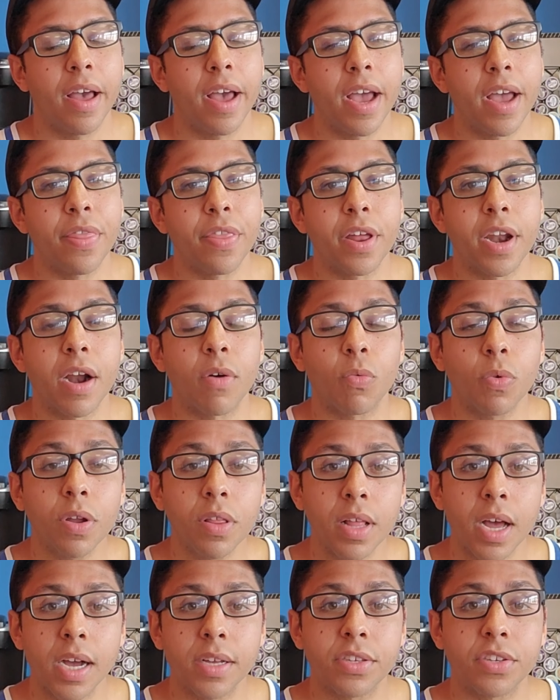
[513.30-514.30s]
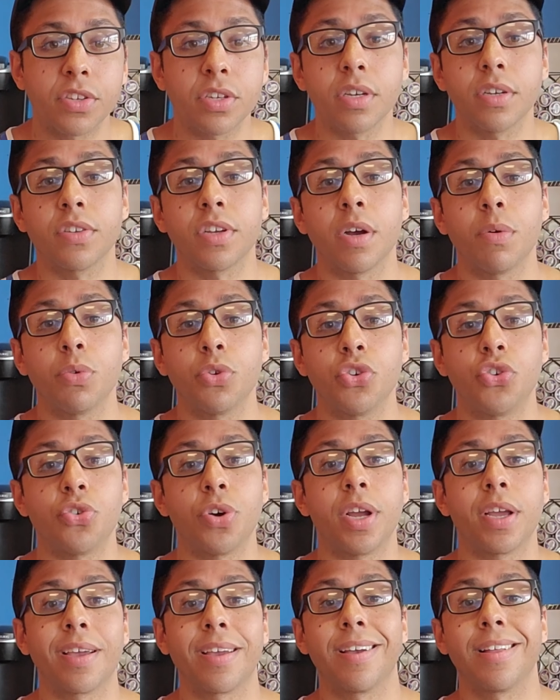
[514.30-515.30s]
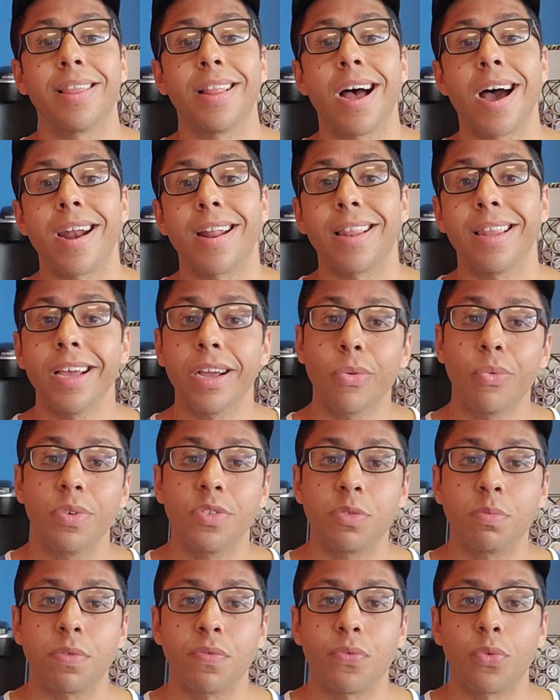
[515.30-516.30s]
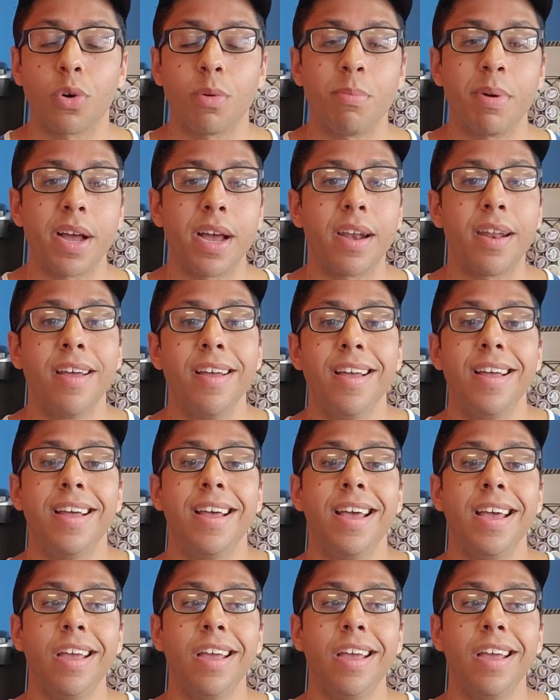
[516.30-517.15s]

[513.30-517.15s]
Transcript: And then I realized it's because I was drinking a lot of liquids before bed,